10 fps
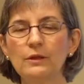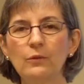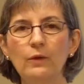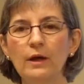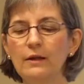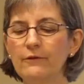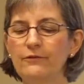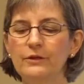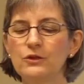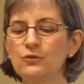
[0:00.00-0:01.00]
really well. It
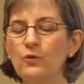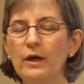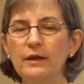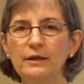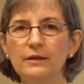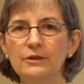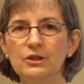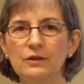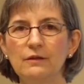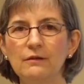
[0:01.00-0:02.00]
fits right
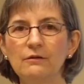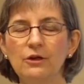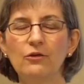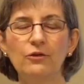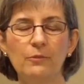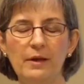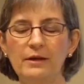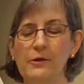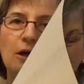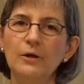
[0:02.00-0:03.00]
into the yogurt maker.
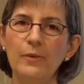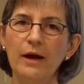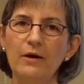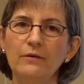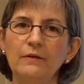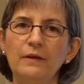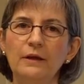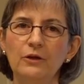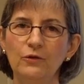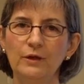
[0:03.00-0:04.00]
Let's talk about the
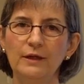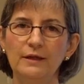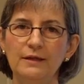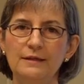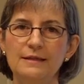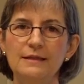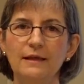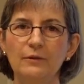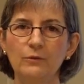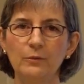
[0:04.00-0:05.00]
ingredients
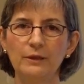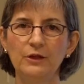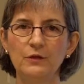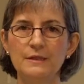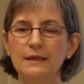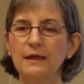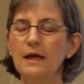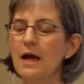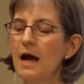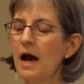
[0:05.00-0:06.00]
that we'll be
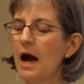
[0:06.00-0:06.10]
using.